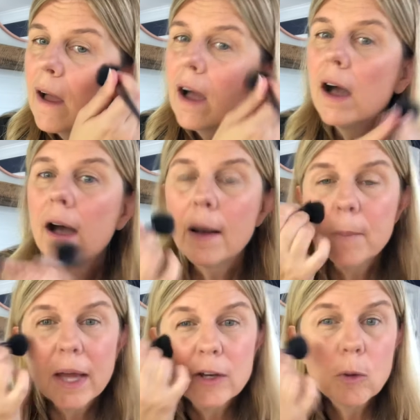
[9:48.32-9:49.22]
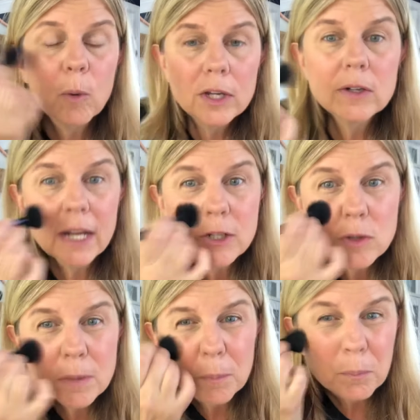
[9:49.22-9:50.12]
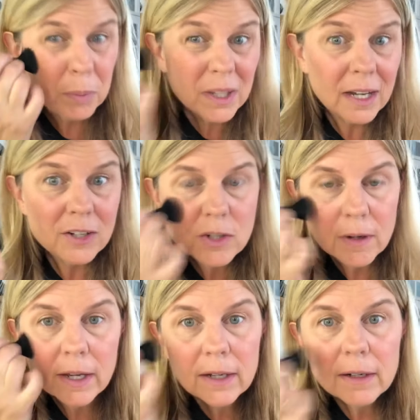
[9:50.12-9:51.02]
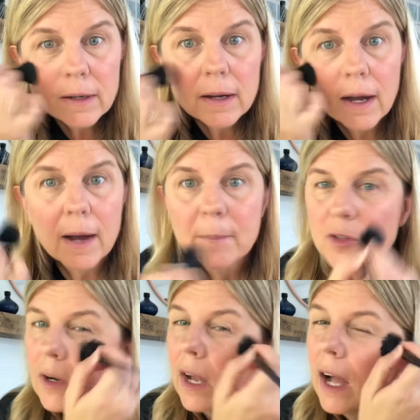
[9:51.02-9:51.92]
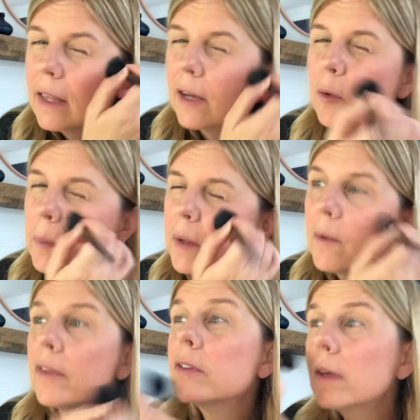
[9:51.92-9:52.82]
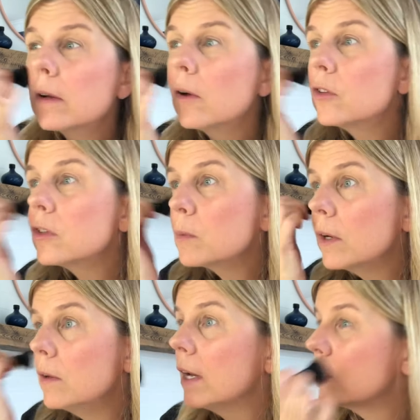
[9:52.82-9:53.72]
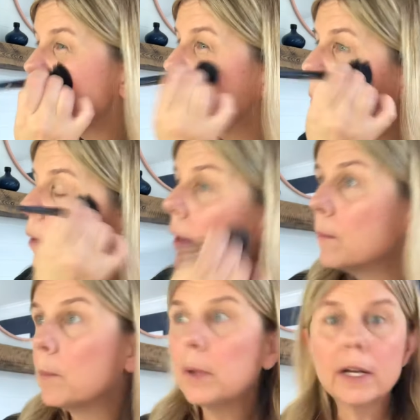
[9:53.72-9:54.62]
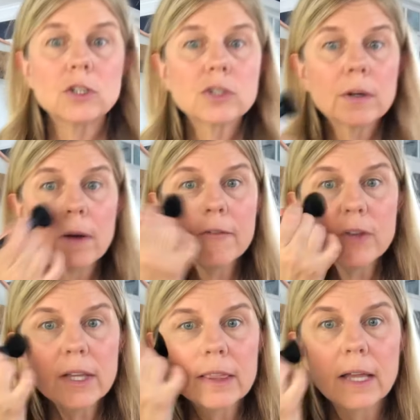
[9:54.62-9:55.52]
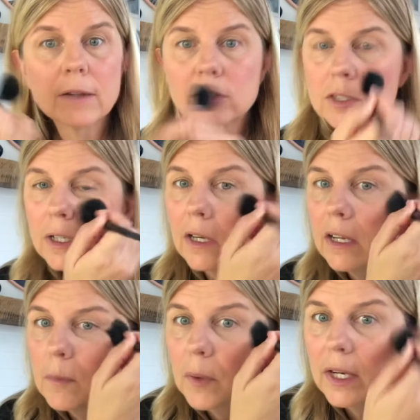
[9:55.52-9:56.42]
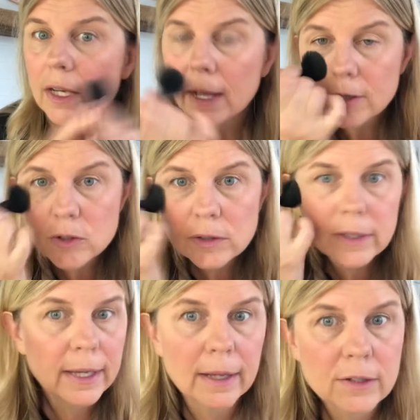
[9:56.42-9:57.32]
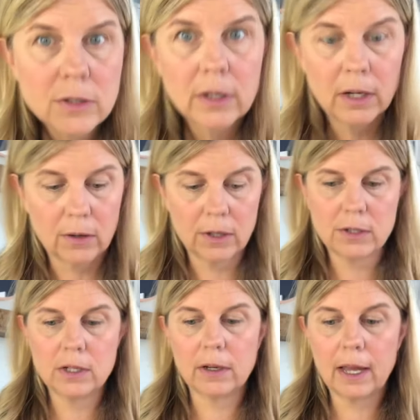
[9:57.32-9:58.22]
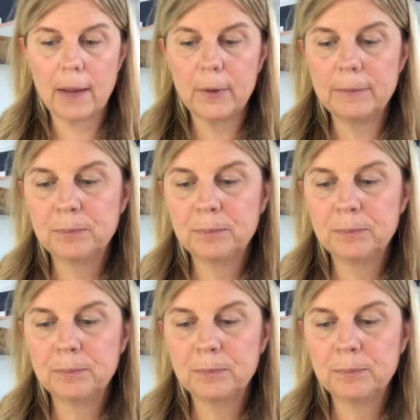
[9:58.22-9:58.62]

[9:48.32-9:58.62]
and where you naturally blush, right? Sorry, highlighter would be where the sun goes. It's where you naturally blush. So I feel like that looks good and pretty natural. Again, it's kind of hard to see on camera.